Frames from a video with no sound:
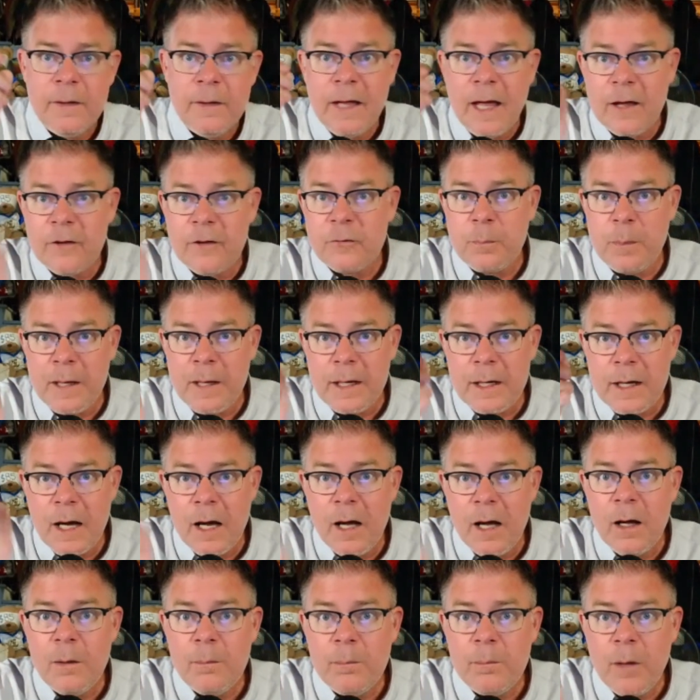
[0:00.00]
has
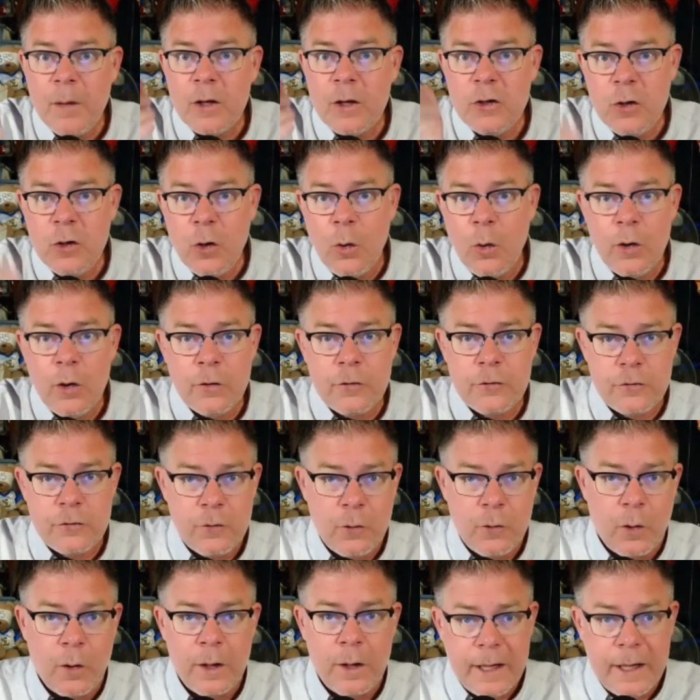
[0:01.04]
become your
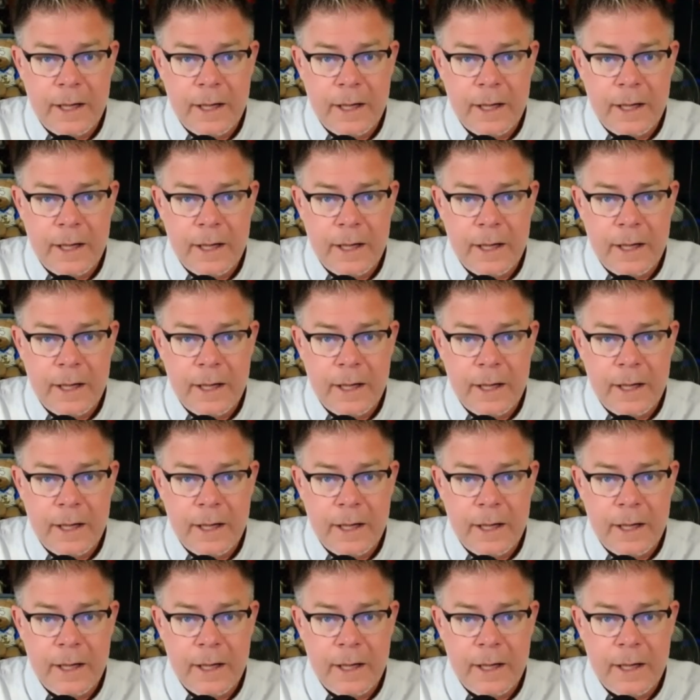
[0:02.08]
story,